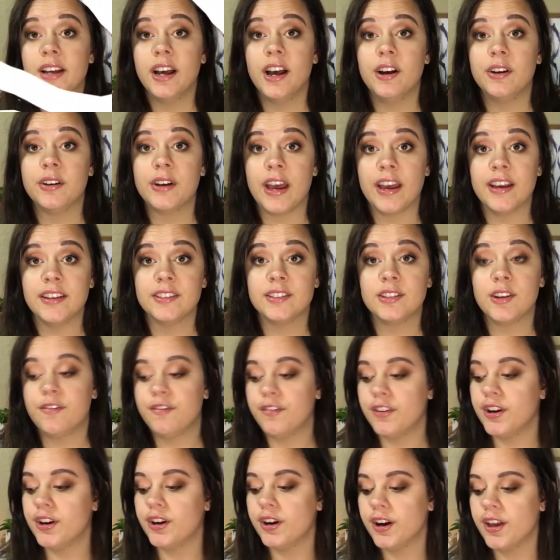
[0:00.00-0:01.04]
Okay, so
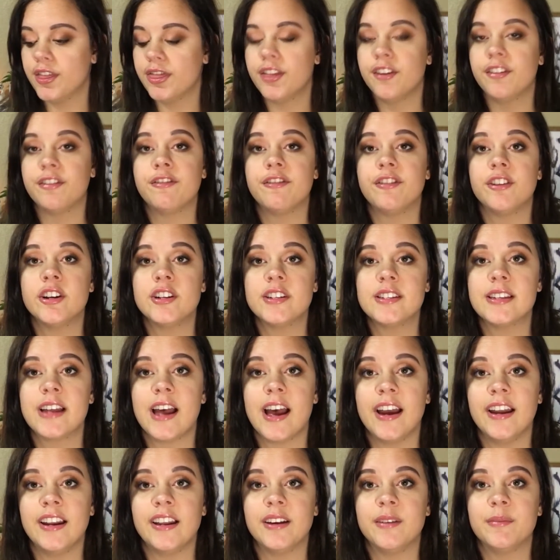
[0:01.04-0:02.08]
for the first
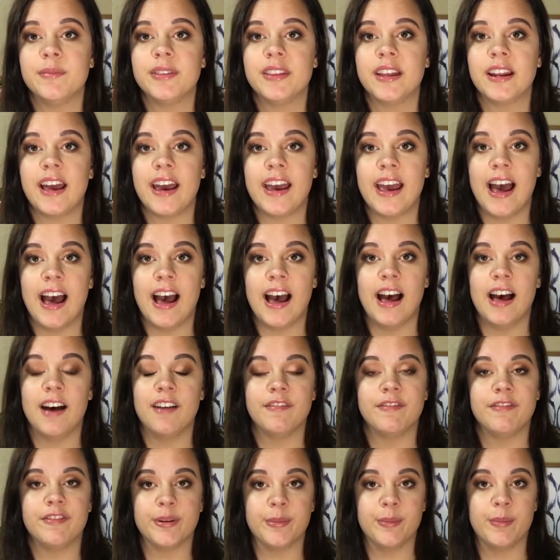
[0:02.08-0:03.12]
item that I
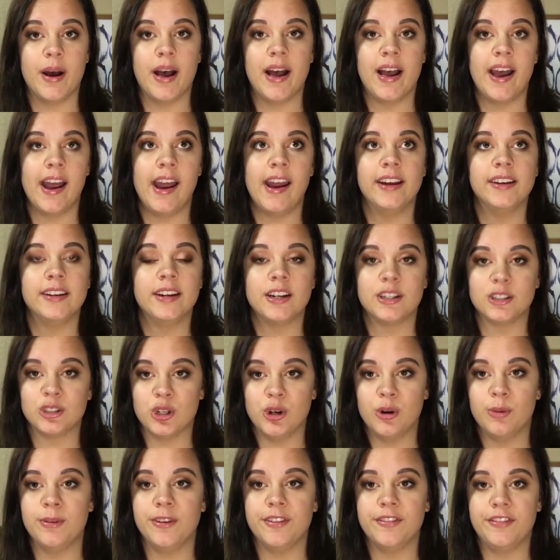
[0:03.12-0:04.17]
have for my
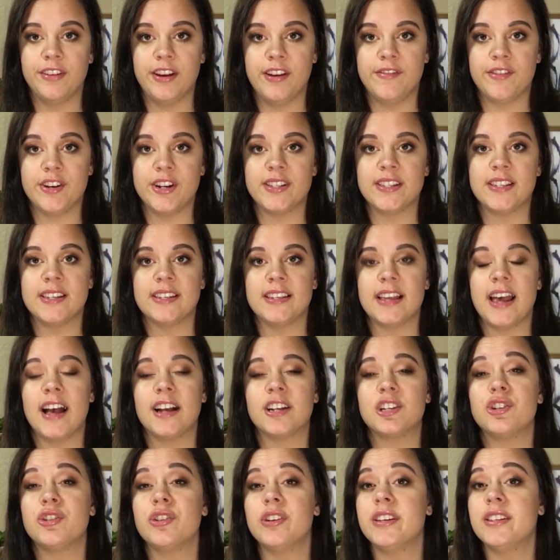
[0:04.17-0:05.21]
October favorites is
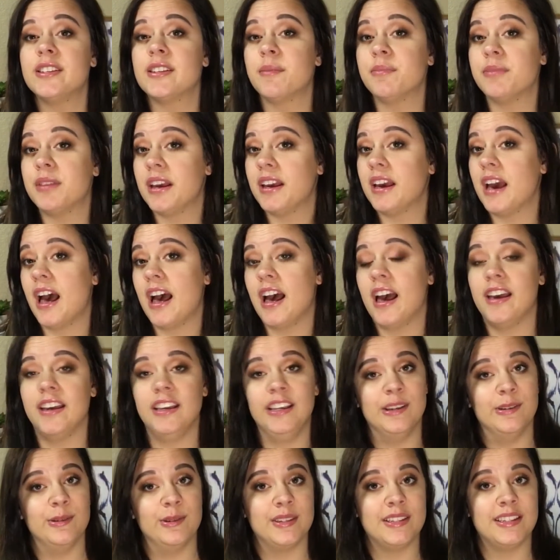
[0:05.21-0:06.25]
actually something I
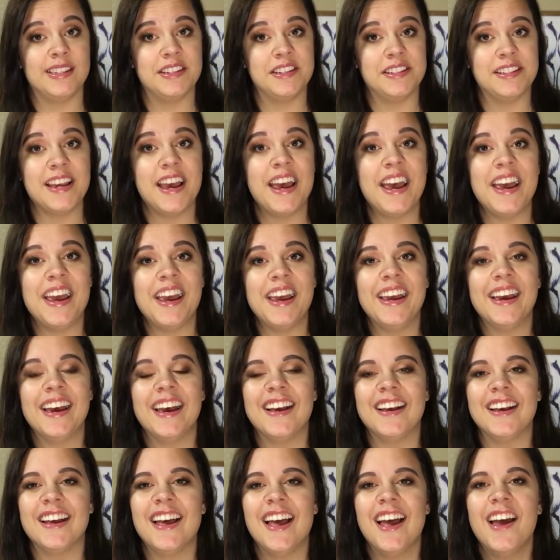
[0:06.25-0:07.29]
used
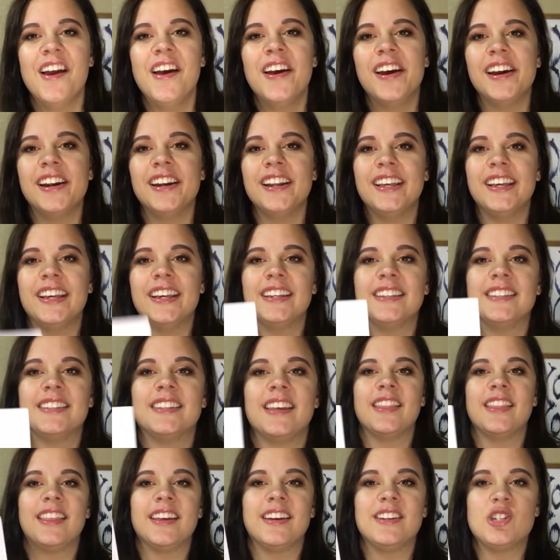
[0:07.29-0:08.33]
today. It is
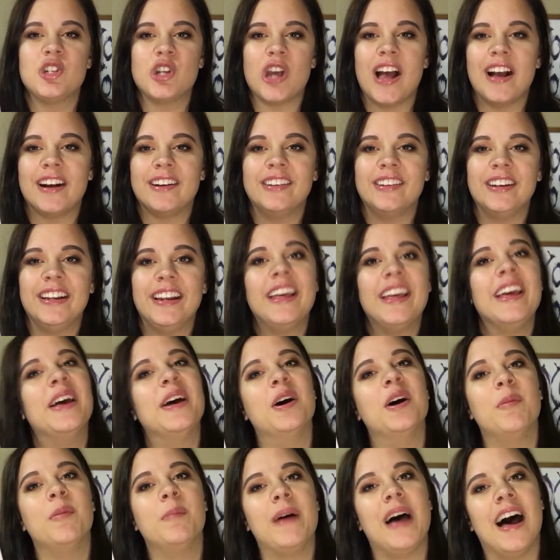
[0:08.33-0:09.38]
the Jaclyn
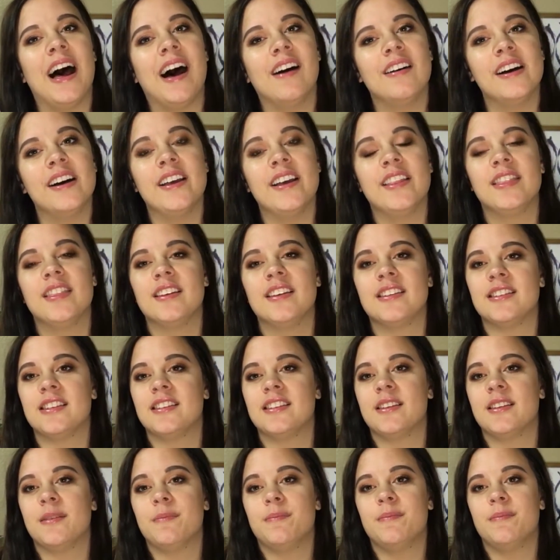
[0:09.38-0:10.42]
Hill palette. This is
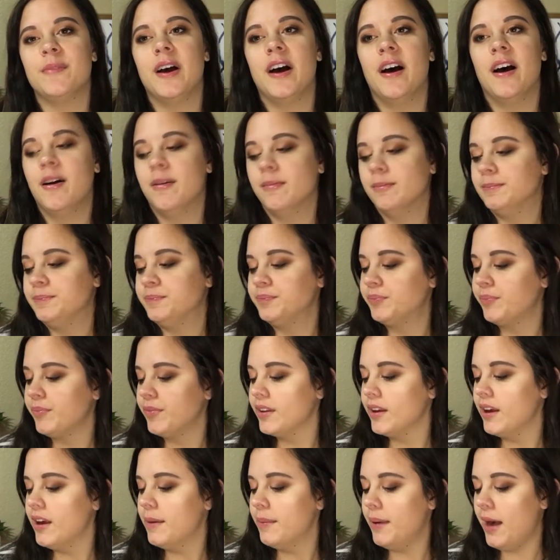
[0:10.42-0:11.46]
the
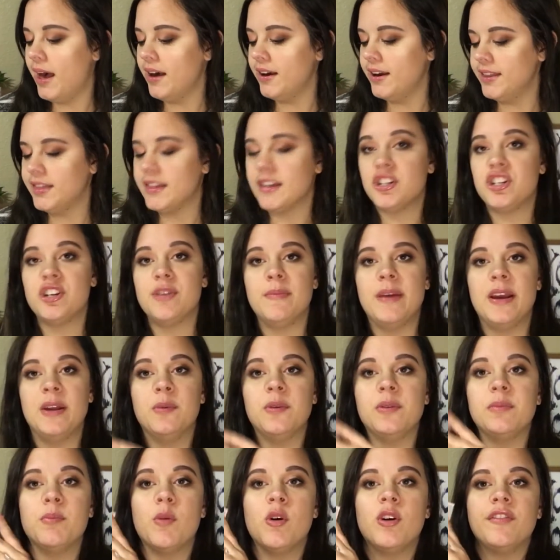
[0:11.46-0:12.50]
palette that she made
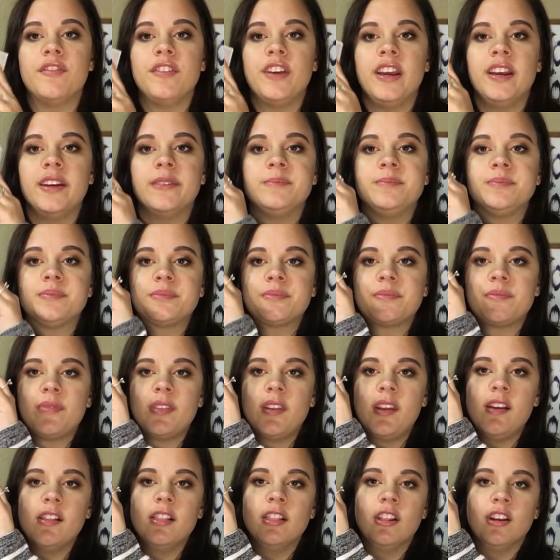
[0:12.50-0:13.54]
with Morphe. It
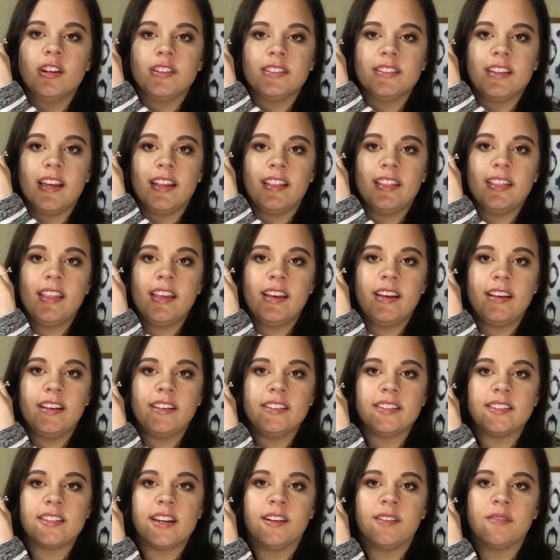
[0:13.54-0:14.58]
looks like this.
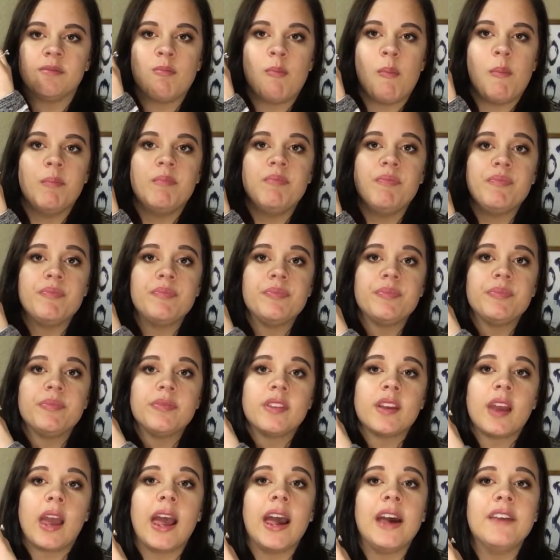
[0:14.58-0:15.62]

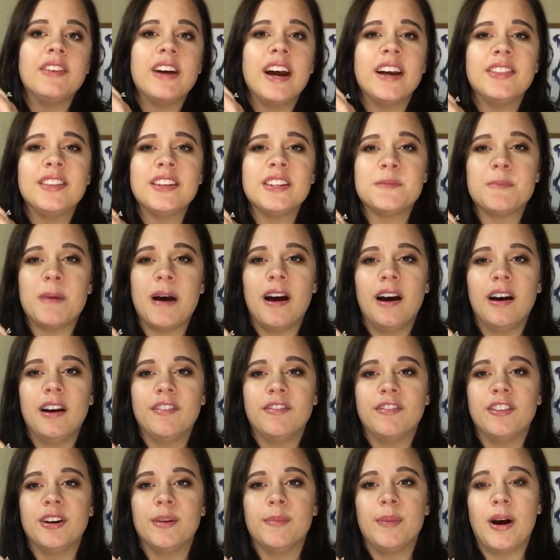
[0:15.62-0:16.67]
I've had this palette
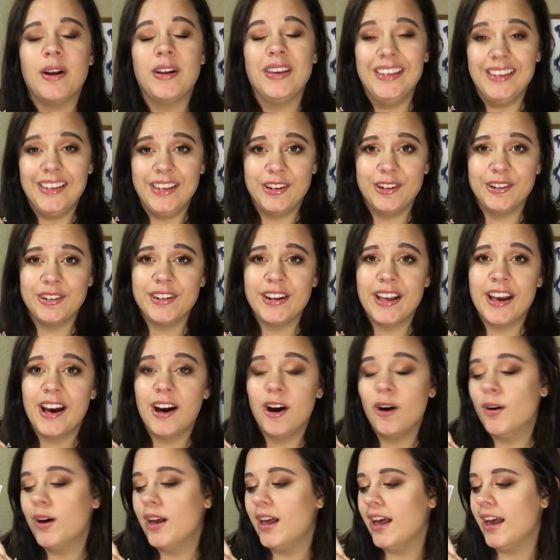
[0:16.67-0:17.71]
for about a year
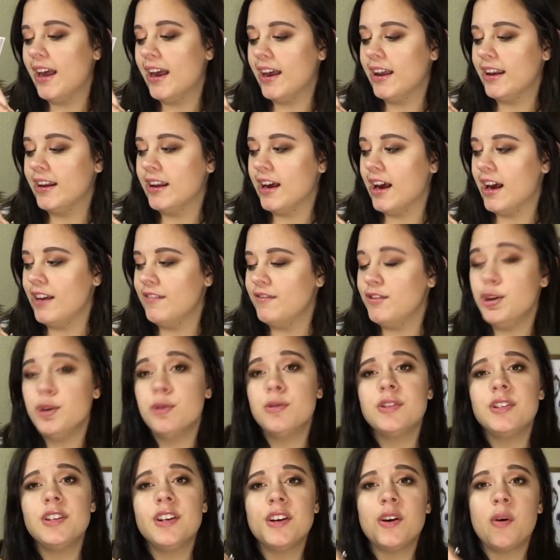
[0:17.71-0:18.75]
now, and I've
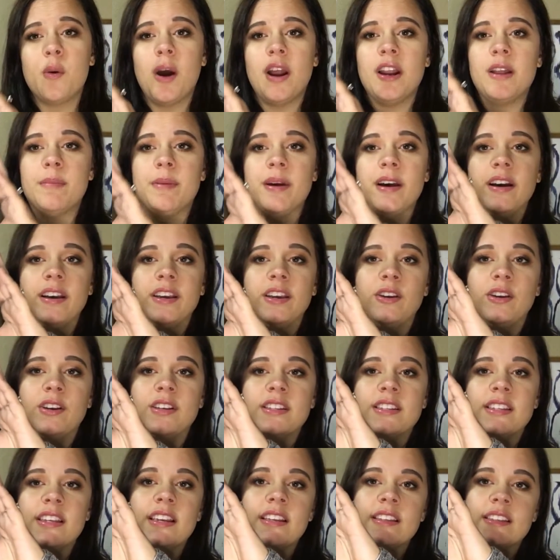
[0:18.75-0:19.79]
used it quite a bit. Like you
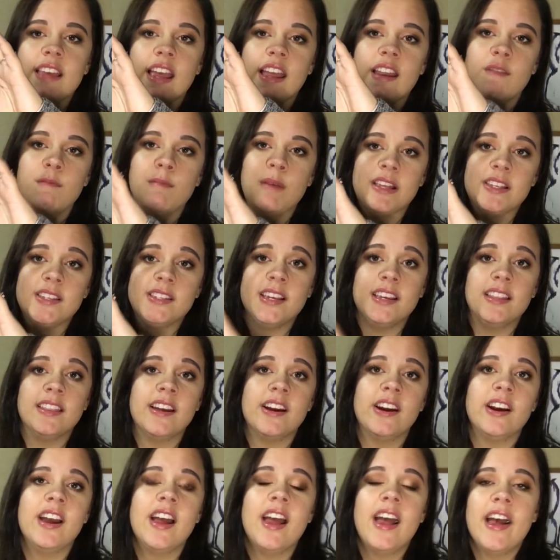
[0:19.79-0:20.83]
can see, it's kind of messy in
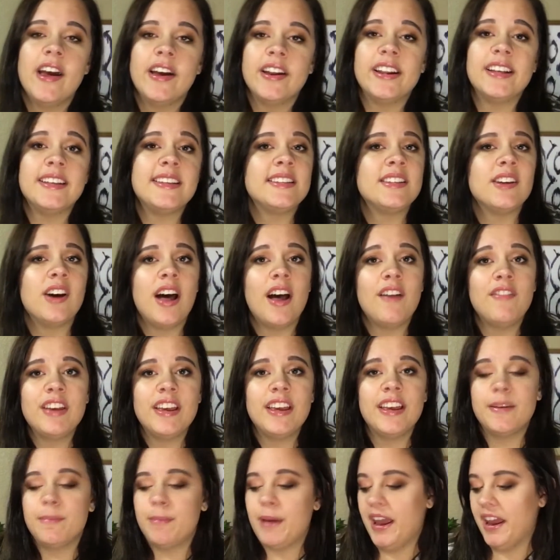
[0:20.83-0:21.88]
there, and I still haven't
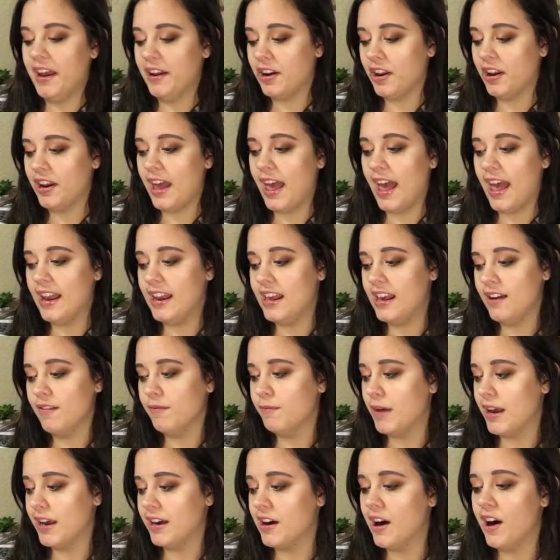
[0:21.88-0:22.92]
hit pan on any of
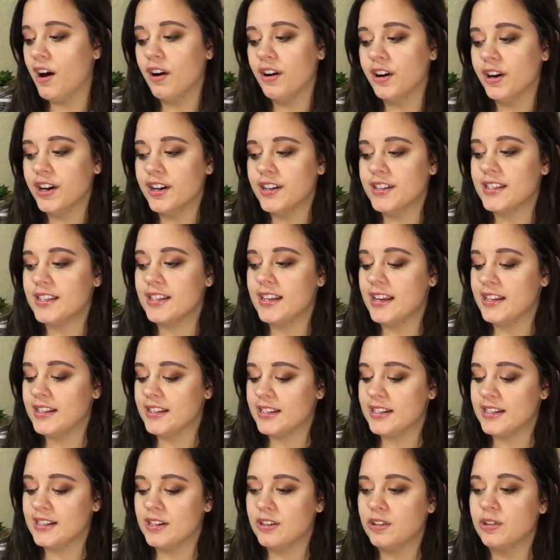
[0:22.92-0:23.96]
my colors. It's
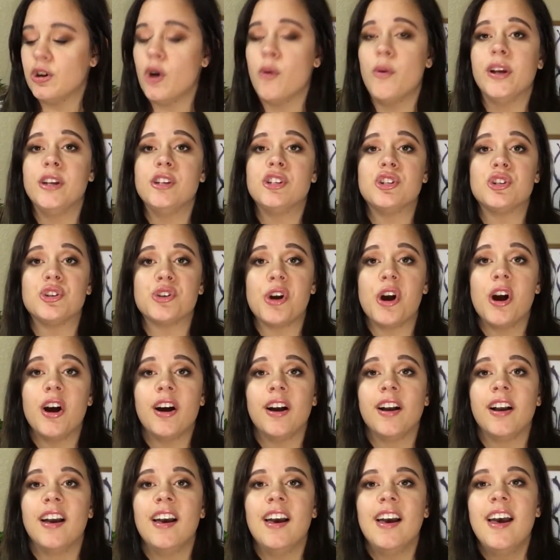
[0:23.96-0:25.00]
still going
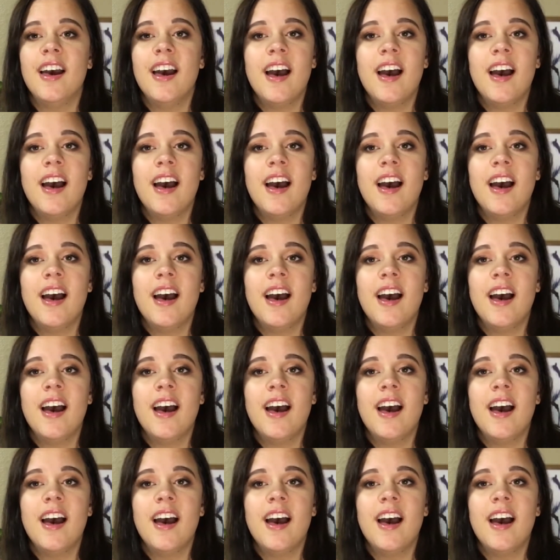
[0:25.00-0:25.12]
strong.